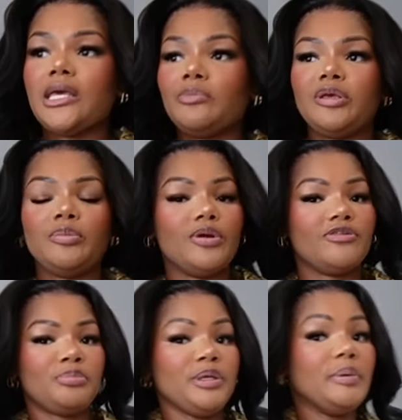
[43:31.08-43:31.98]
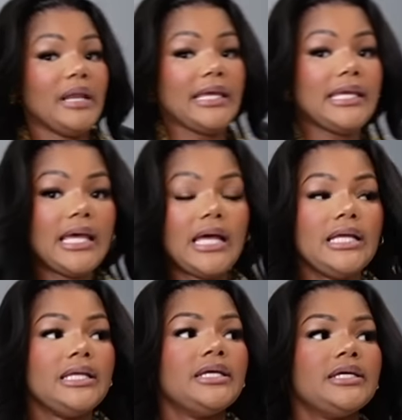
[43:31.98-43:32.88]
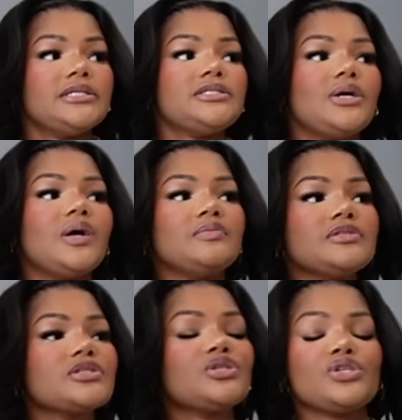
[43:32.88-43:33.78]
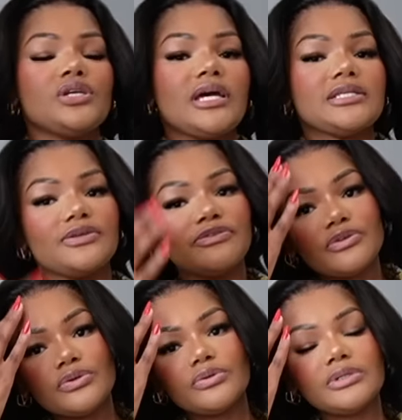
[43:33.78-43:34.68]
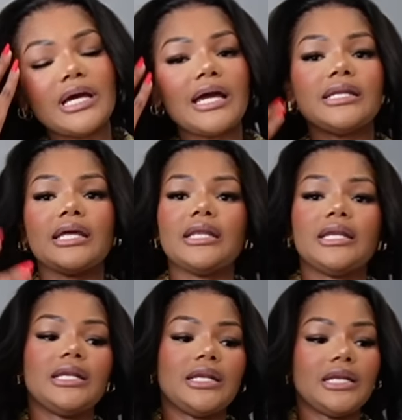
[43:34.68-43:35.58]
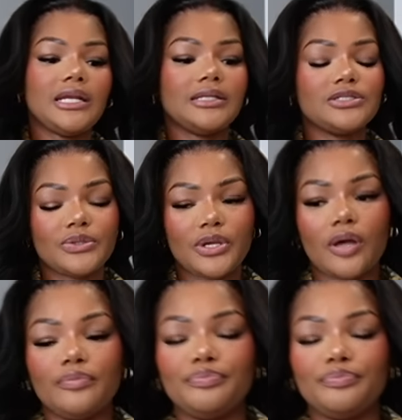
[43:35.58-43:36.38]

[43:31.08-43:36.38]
people are here. So I'm just gonna show you guys the food and so yeah.